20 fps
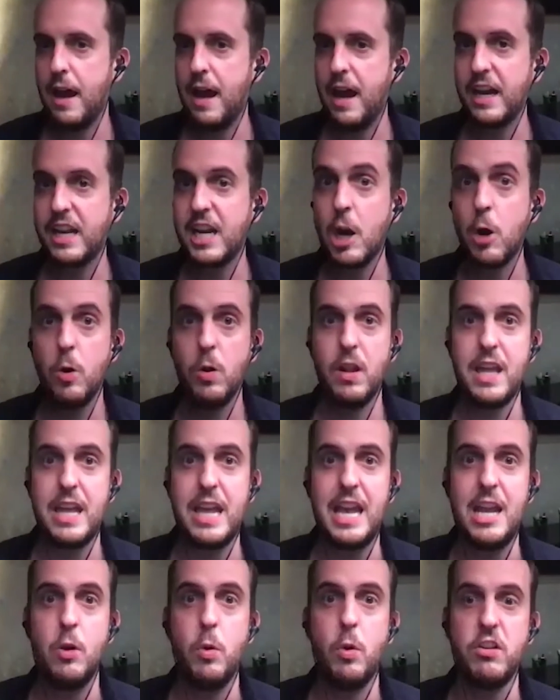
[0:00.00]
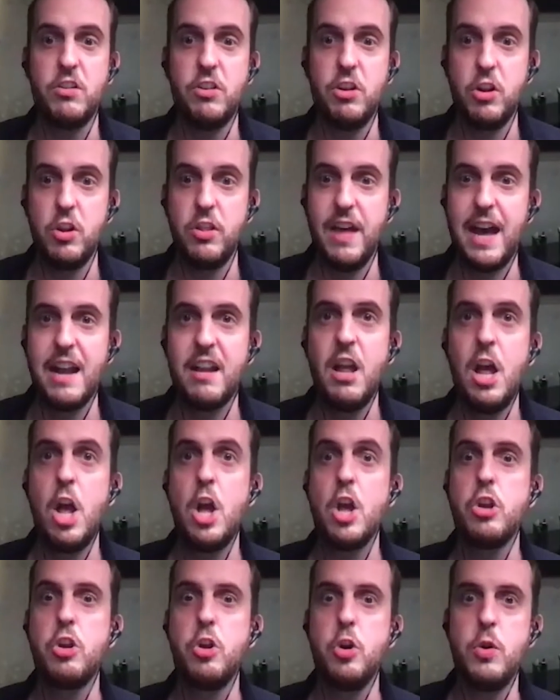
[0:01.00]
Currently, in order to do that,
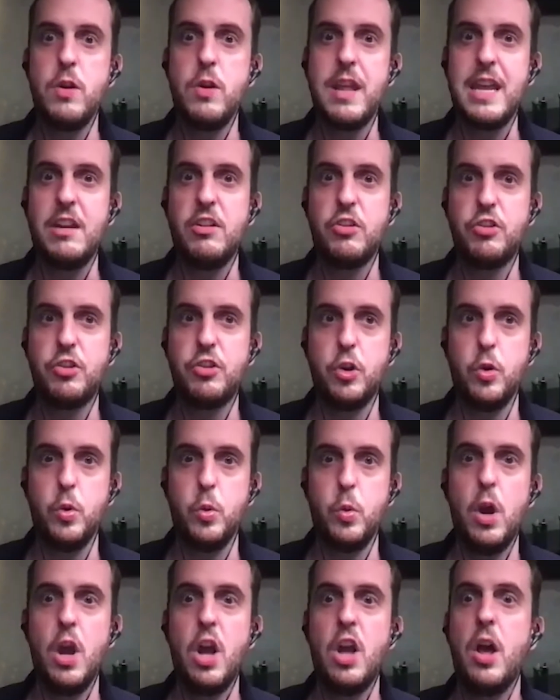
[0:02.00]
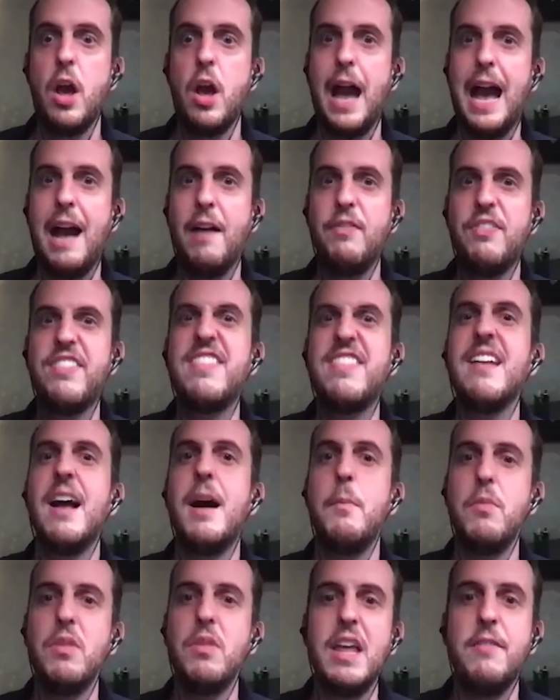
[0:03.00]
you need to have some
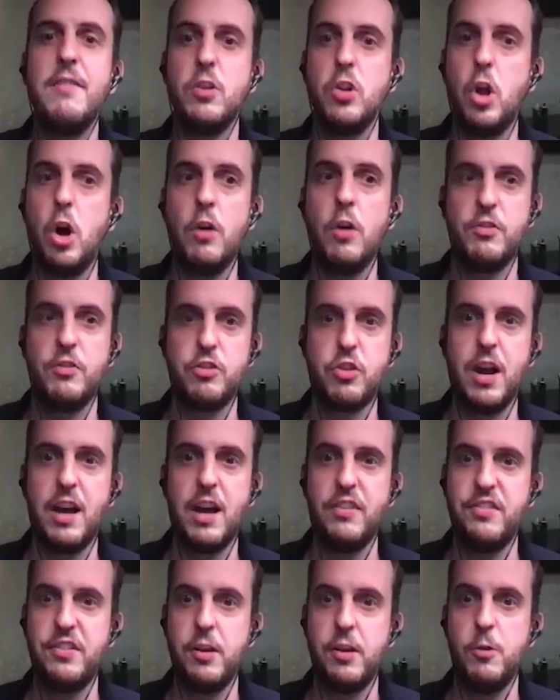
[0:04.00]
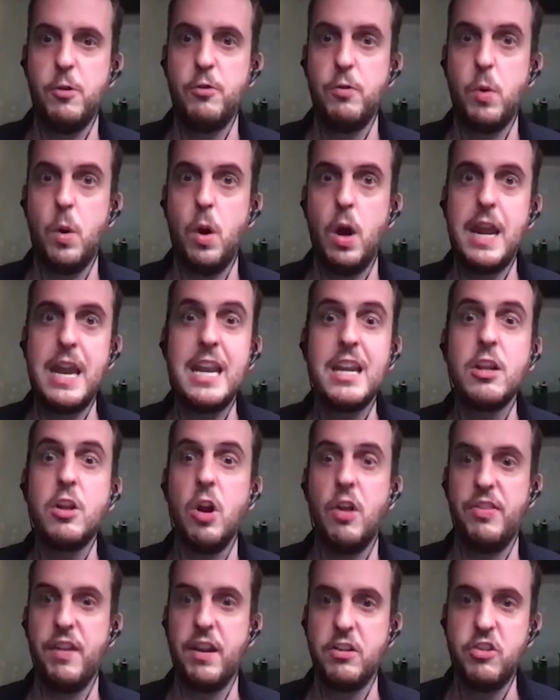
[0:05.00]
level of trust in Gods
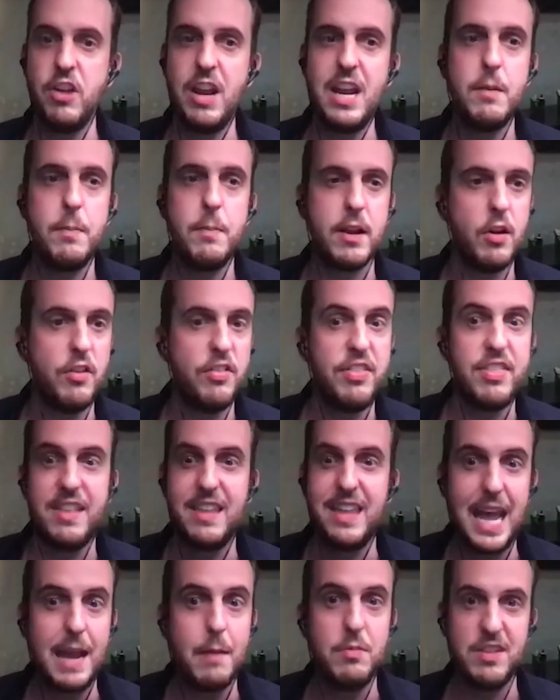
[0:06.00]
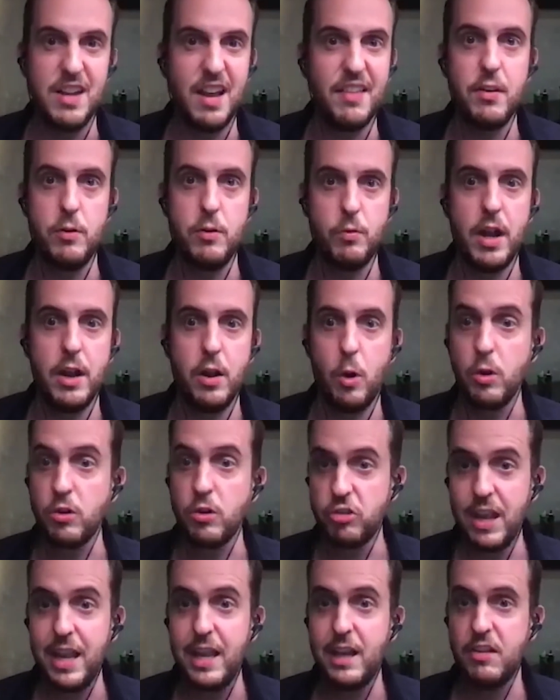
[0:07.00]
Unchained because the game doesn't run on
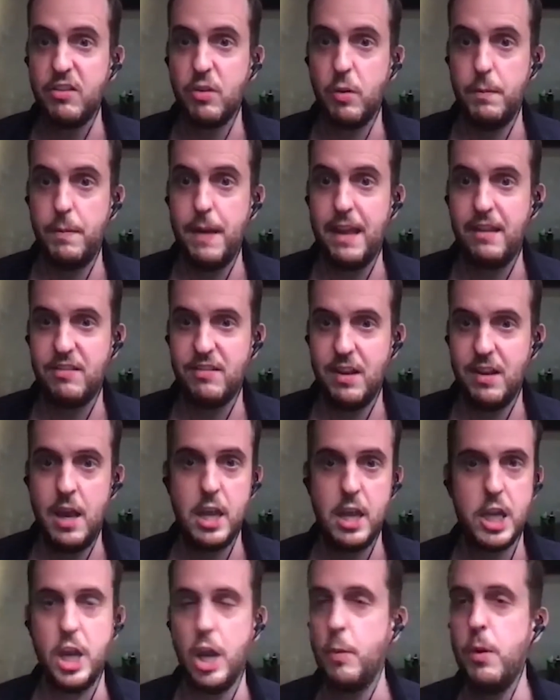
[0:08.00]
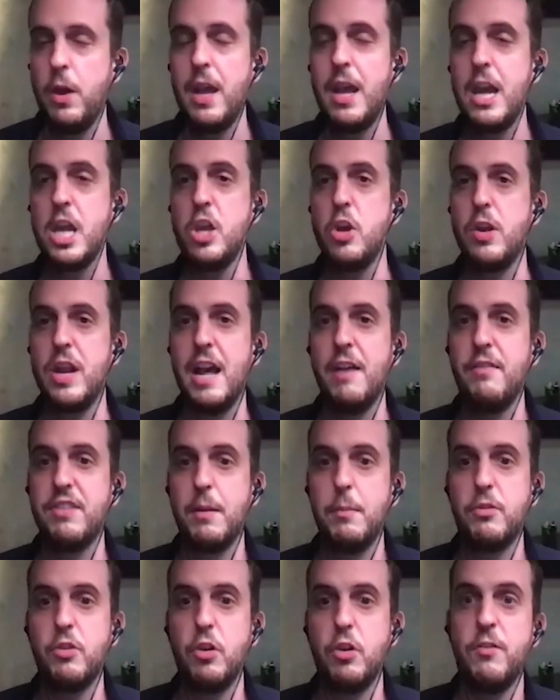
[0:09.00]
chain. So at best, you can have some
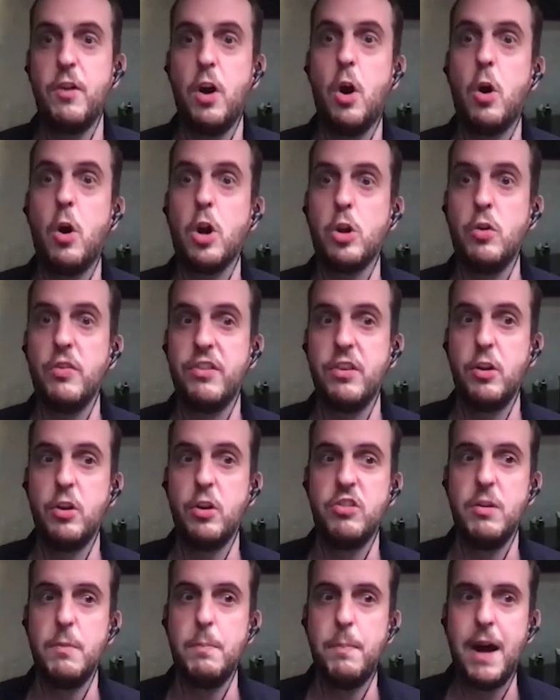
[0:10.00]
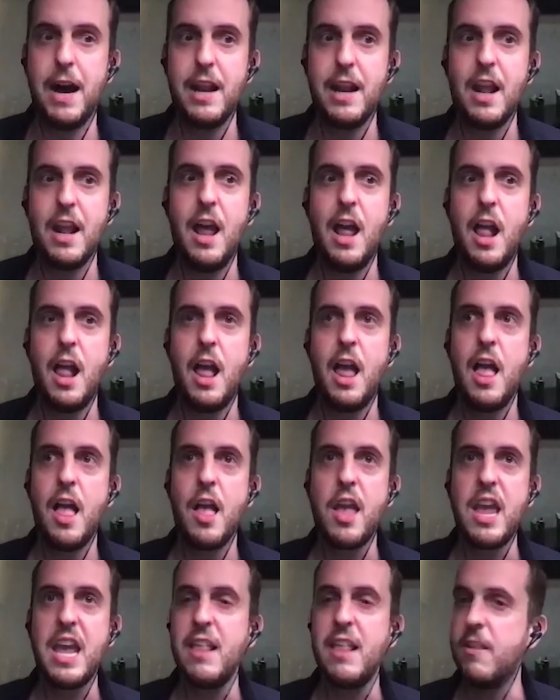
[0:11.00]
sort of oracle solution. But
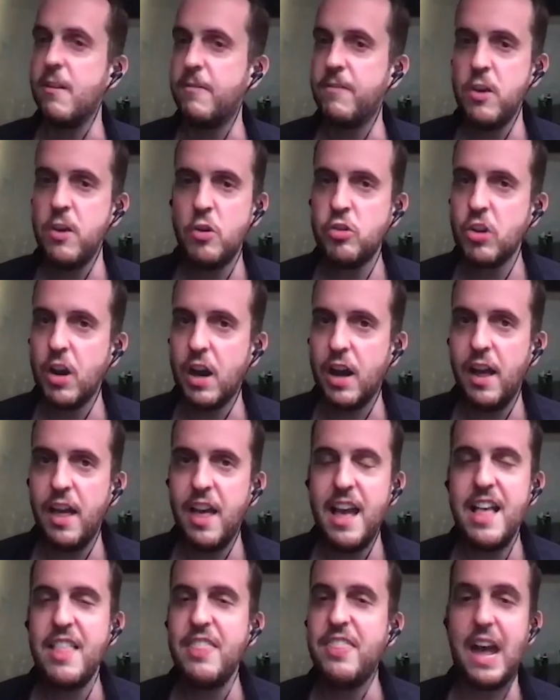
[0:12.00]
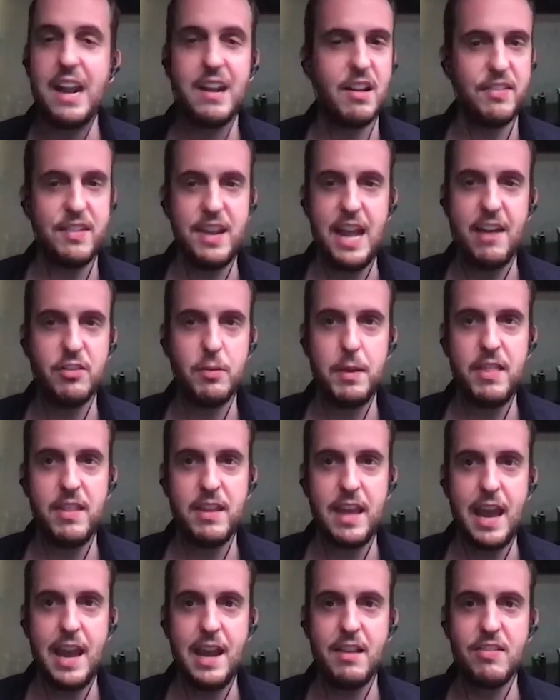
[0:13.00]
in the future, that doesn't have to be the
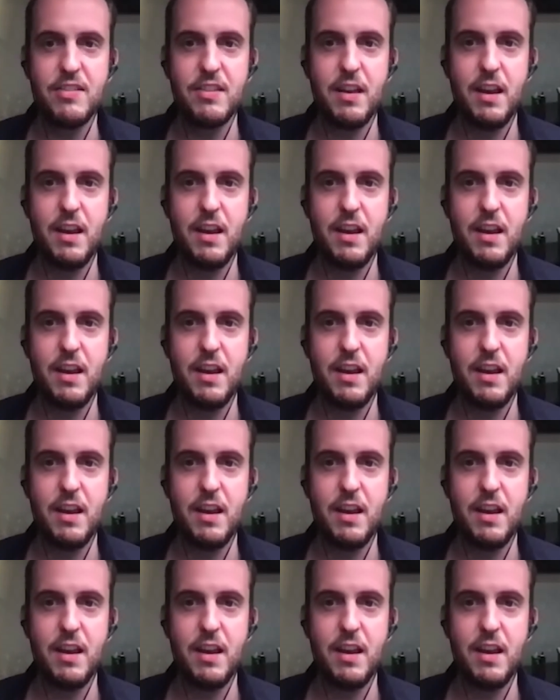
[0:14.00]
case.